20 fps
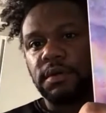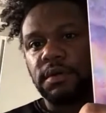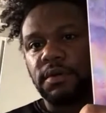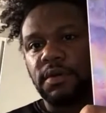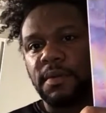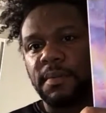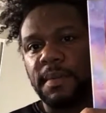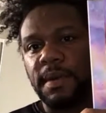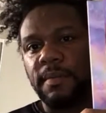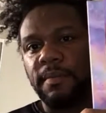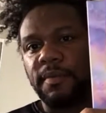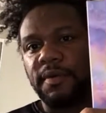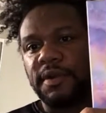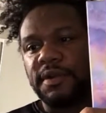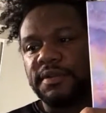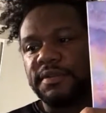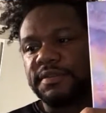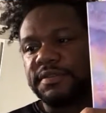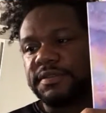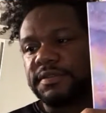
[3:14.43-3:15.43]

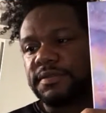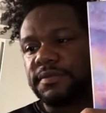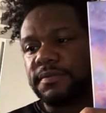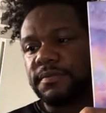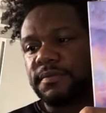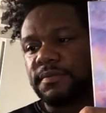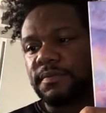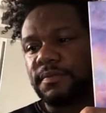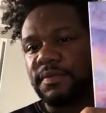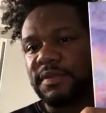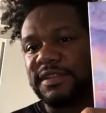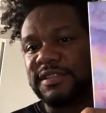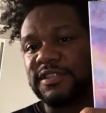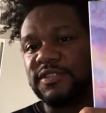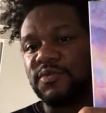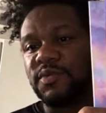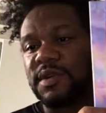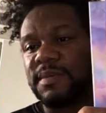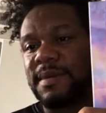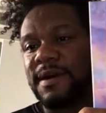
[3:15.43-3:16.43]
Remembrance. This is
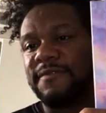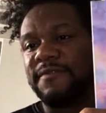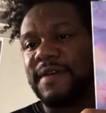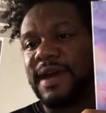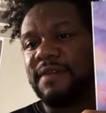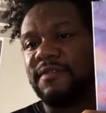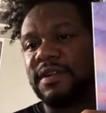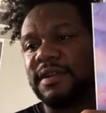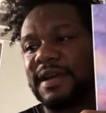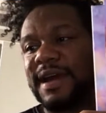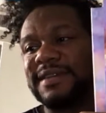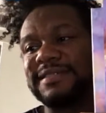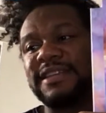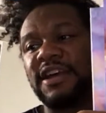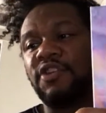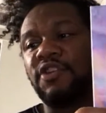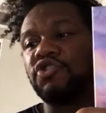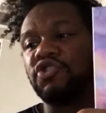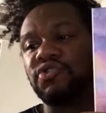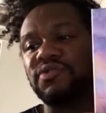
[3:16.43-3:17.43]
one of my favorite decks. I
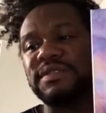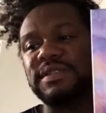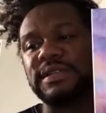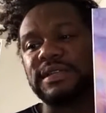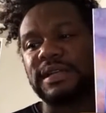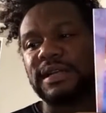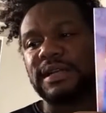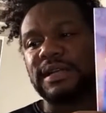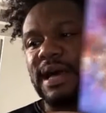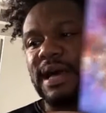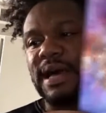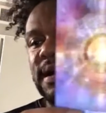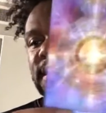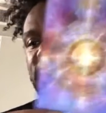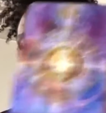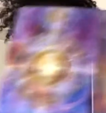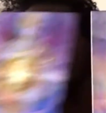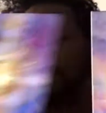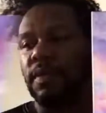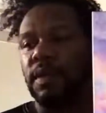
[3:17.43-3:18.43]
don't use it a lot,
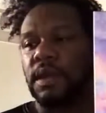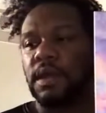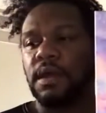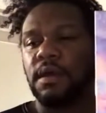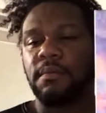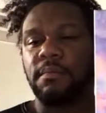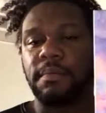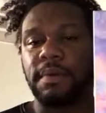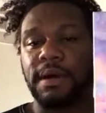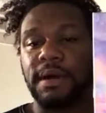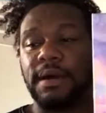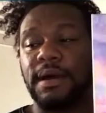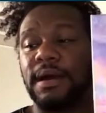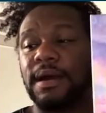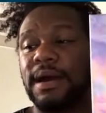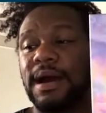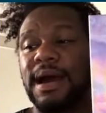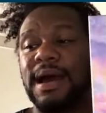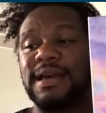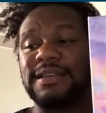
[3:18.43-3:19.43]
but
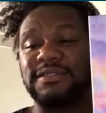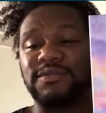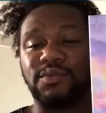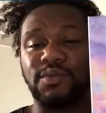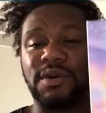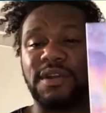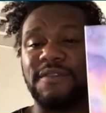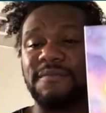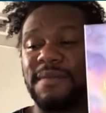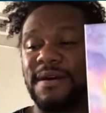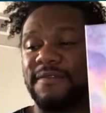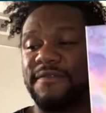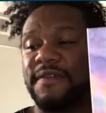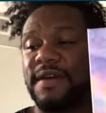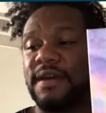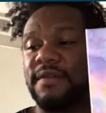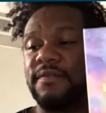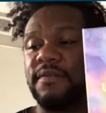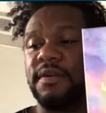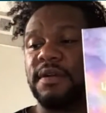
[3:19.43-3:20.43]
it's one of my
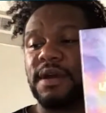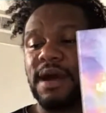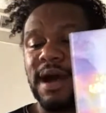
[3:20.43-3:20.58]
favorite.